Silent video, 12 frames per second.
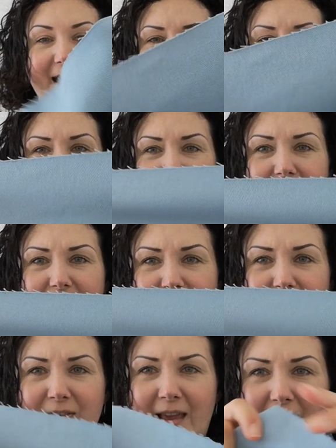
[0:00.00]
It's
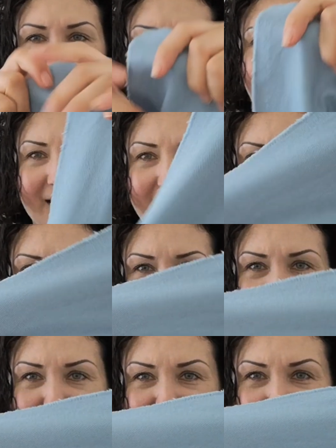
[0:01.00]
thick. It's
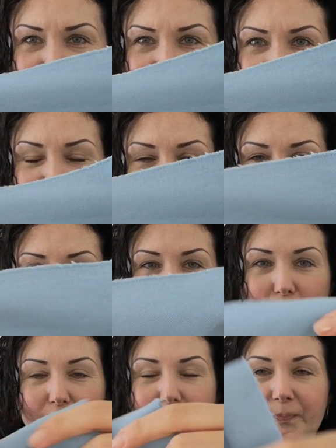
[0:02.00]
not stretchy at
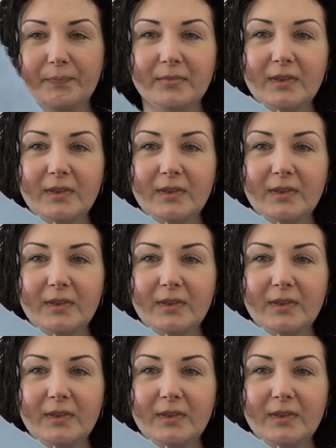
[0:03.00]
all.